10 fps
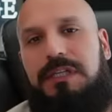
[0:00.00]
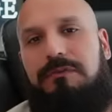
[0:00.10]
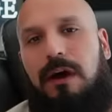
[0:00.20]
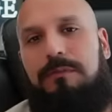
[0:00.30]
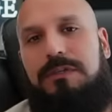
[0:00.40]

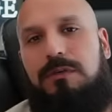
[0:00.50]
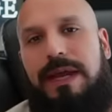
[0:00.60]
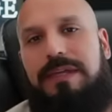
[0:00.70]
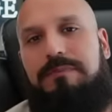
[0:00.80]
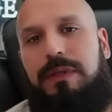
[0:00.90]
up to
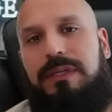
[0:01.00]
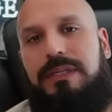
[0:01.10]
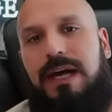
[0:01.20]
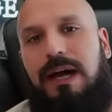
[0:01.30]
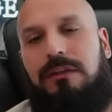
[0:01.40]
$8 billion
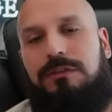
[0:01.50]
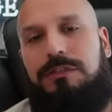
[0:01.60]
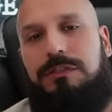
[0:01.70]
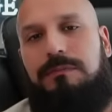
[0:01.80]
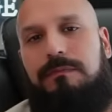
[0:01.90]

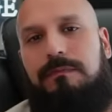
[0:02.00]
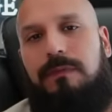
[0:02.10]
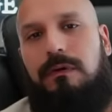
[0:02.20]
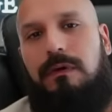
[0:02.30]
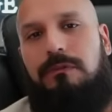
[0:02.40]

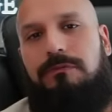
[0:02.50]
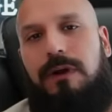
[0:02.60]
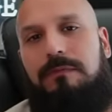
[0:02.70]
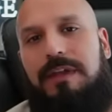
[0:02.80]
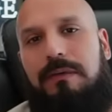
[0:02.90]

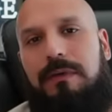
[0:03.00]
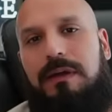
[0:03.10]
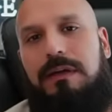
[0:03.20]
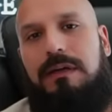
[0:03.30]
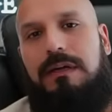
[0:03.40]
from them
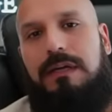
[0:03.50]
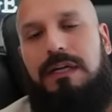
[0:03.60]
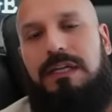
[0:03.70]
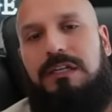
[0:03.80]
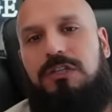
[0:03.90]

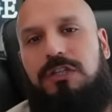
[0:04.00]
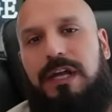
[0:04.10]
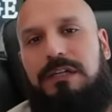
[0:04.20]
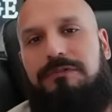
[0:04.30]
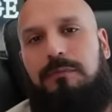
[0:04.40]
in
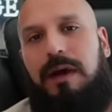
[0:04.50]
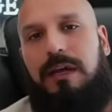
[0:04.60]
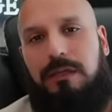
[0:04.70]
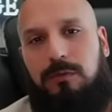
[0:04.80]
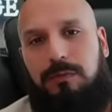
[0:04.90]
exchange for
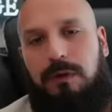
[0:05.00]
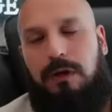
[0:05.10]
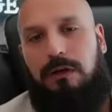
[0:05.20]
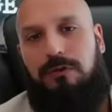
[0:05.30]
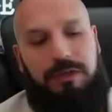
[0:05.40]
buying
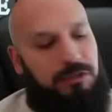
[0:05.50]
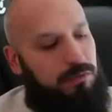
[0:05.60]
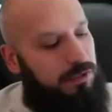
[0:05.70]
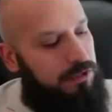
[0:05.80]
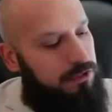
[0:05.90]
Credit
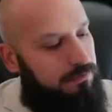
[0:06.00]
Suisse.